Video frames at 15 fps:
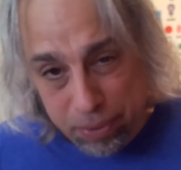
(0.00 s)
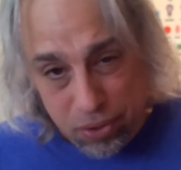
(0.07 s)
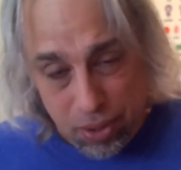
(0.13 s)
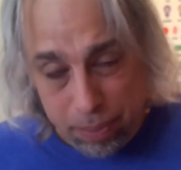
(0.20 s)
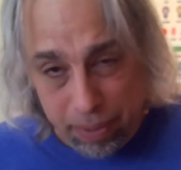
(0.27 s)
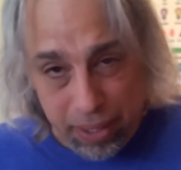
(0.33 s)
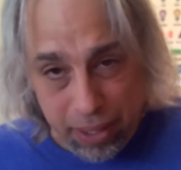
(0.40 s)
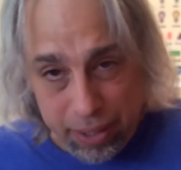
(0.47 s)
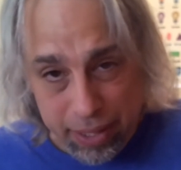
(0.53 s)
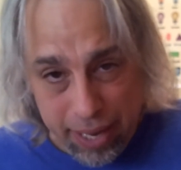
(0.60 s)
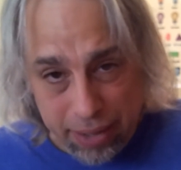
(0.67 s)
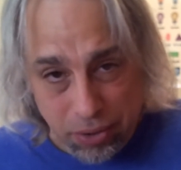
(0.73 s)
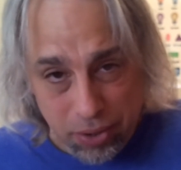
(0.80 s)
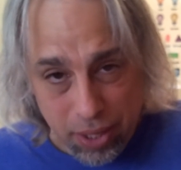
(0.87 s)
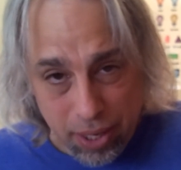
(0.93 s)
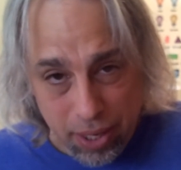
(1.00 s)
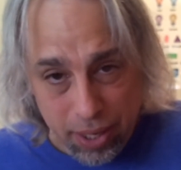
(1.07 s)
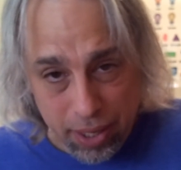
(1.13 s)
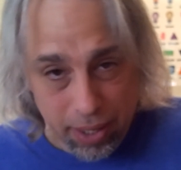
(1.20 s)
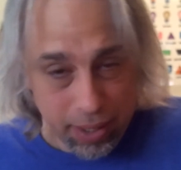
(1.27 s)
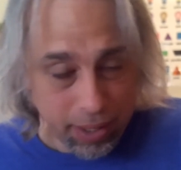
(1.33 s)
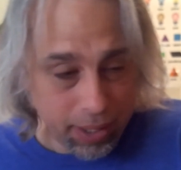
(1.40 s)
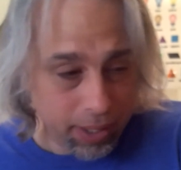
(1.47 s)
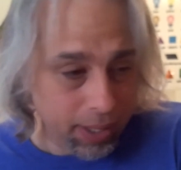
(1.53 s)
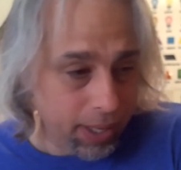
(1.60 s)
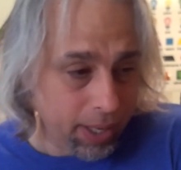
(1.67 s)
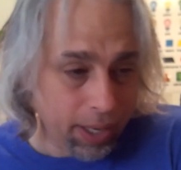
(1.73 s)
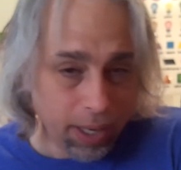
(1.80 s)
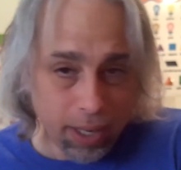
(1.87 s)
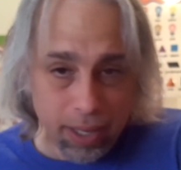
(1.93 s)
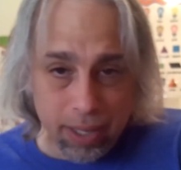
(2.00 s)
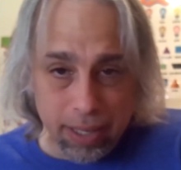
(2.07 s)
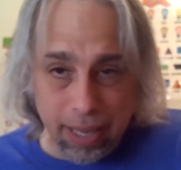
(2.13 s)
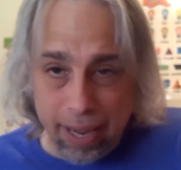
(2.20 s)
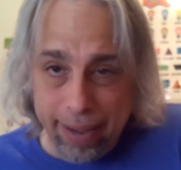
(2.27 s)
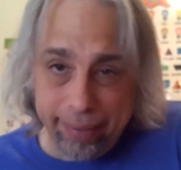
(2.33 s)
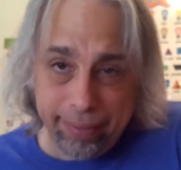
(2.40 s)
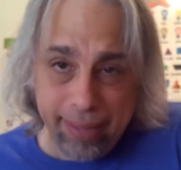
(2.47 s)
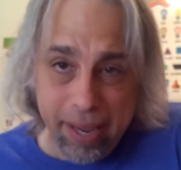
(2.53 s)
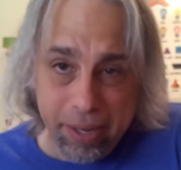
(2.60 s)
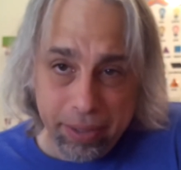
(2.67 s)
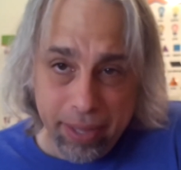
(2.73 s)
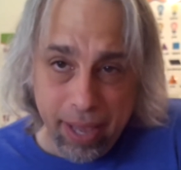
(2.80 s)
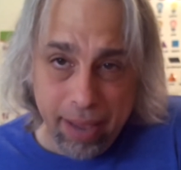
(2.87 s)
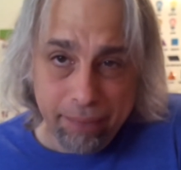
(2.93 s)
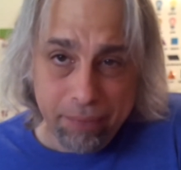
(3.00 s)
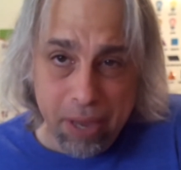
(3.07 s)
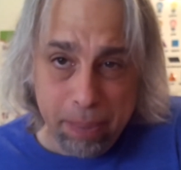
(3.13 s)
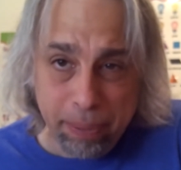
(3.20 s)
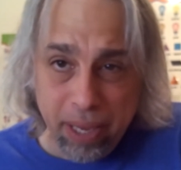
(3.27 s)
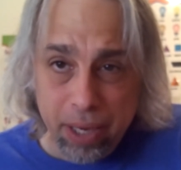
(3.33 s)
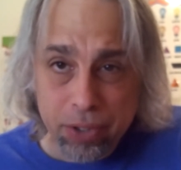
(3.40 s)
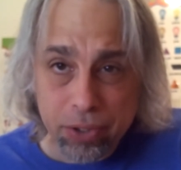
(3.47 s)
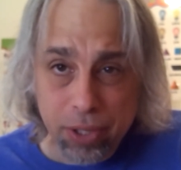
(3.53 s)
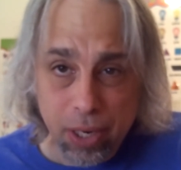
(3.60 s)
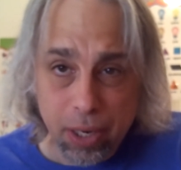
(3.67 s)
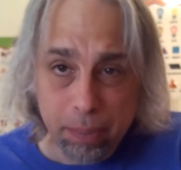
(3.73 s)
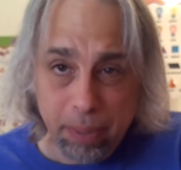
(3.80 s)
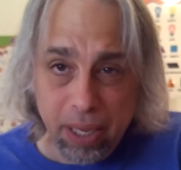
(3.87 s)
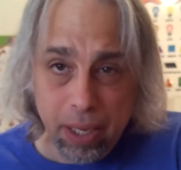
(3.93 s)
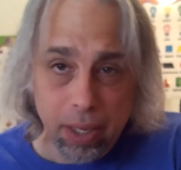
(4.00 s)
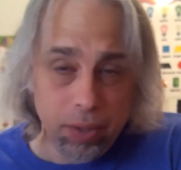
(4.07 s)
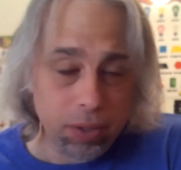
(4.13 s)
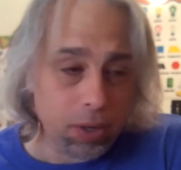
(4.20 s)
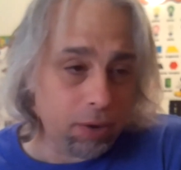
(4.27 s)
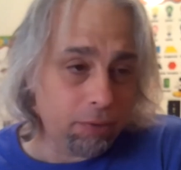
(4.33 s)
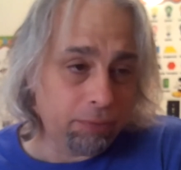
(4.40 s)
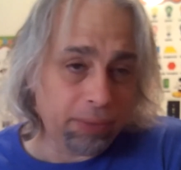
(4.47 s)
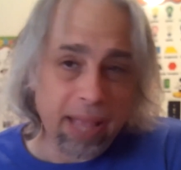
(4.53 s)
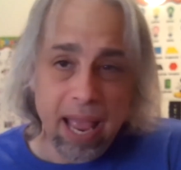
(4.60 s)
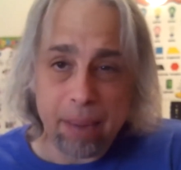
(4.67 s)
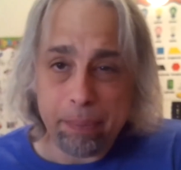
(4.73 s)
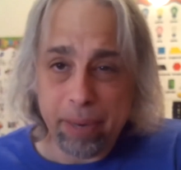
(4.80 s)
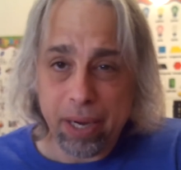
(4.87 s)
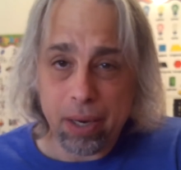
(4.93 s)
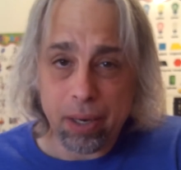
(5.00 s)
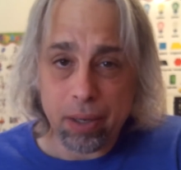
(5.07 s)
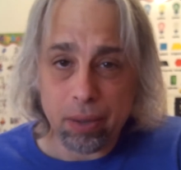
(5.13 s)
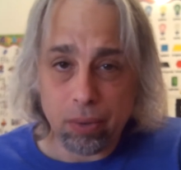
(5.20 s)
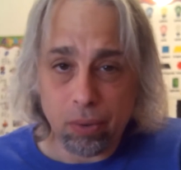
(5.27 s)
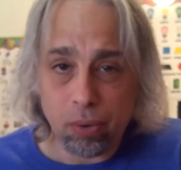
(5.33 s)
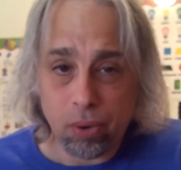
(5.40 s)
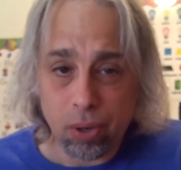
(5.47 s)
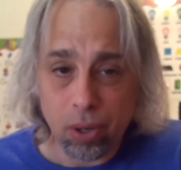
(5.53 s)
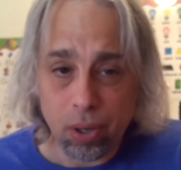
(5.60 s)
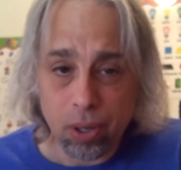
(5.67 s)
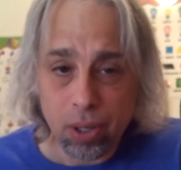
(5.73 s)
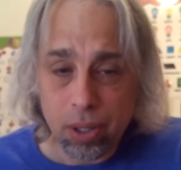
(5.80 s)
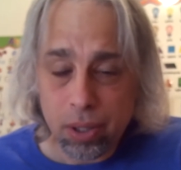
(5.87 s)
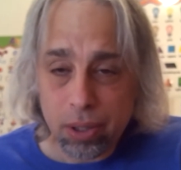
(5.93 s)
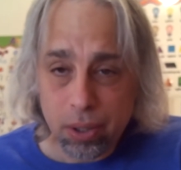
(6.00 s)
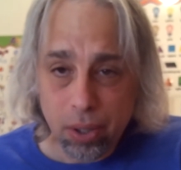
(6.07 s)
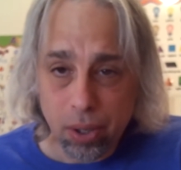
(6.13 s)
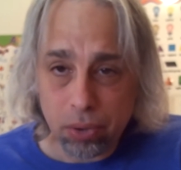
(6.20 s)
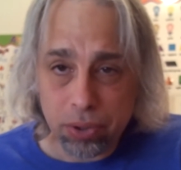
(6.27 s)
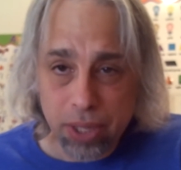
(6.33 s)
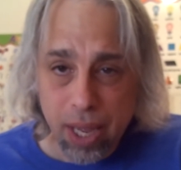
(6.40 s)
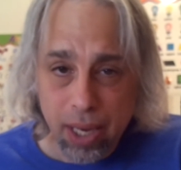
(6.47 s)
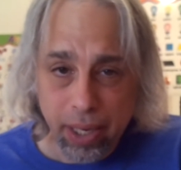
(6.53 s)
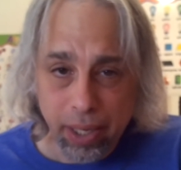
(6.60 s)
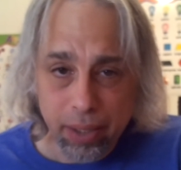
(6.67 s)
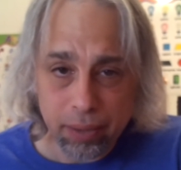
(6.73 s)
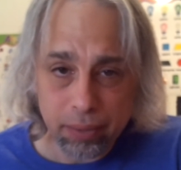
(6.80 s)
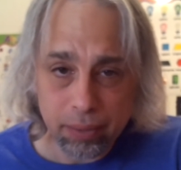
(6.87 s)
somebody that's I think the MVP is going to be either Vladimir or Ohtani.